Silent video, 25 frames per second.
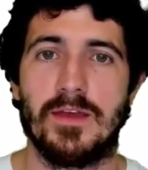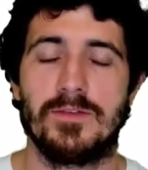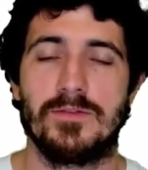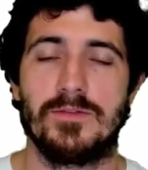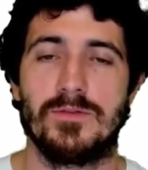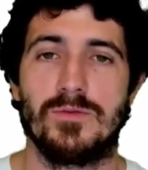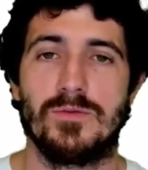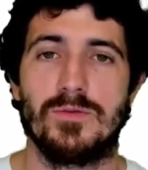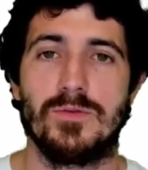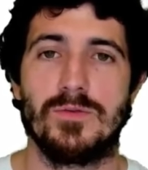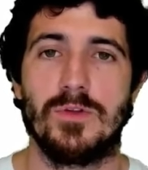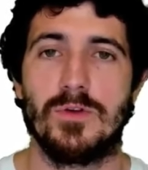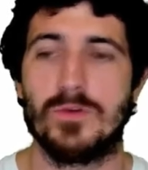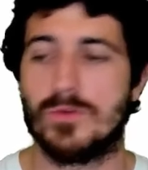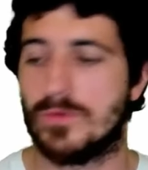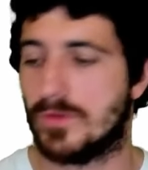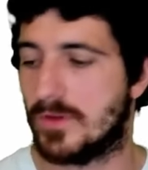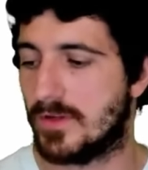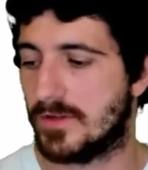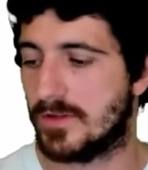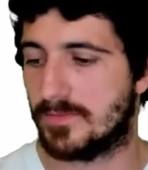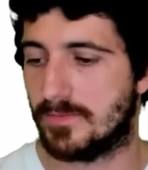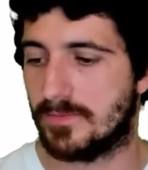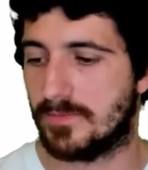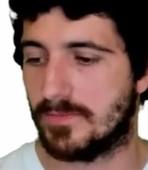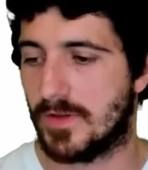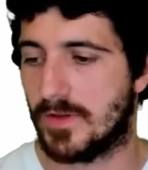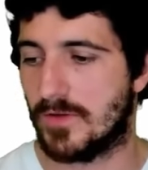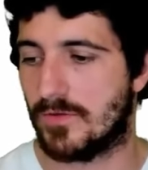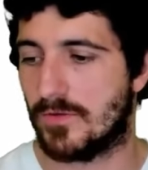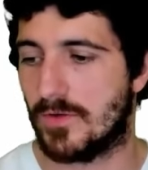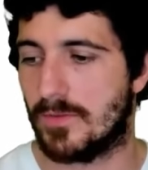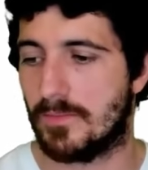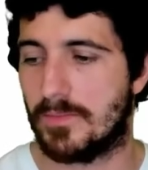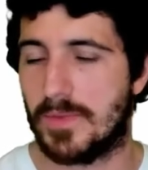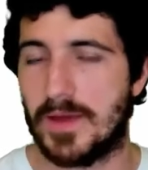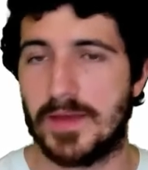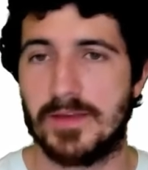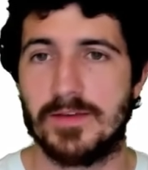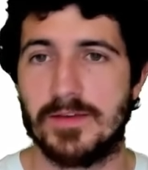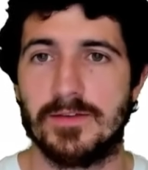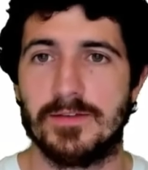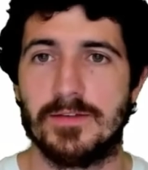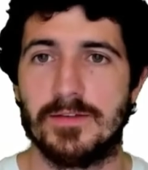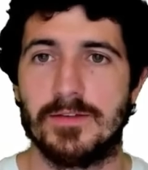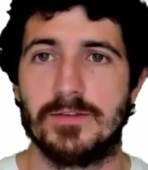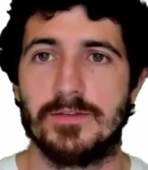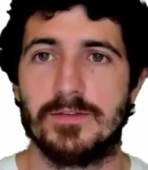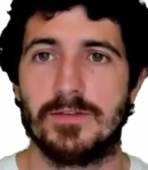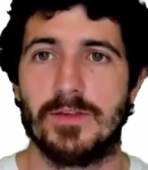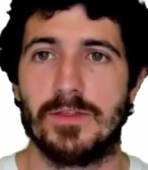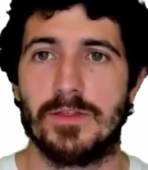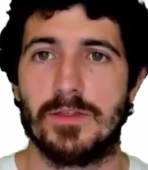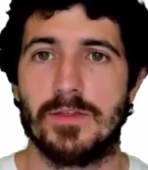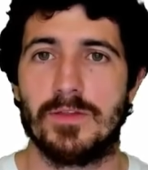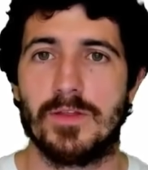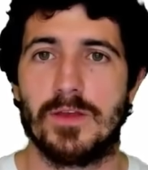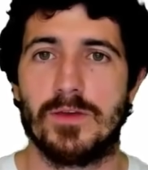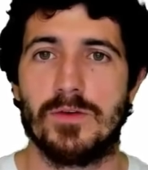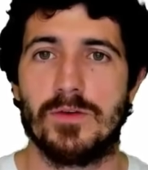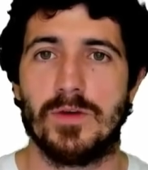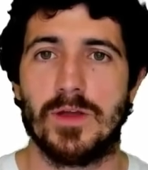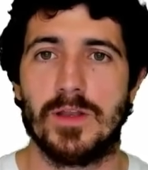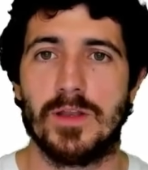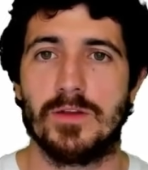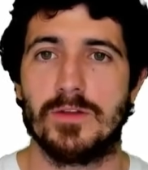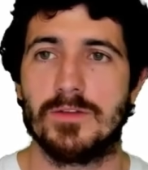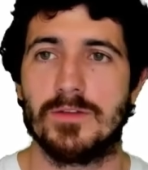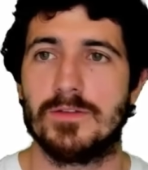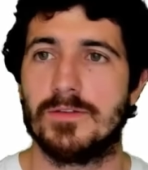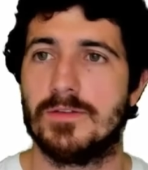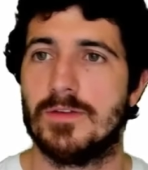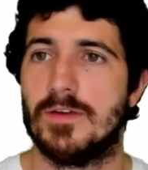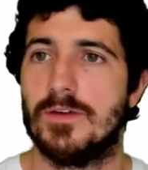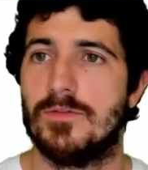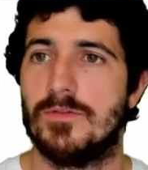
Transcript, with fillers: takes to load these different pages is something that you cannot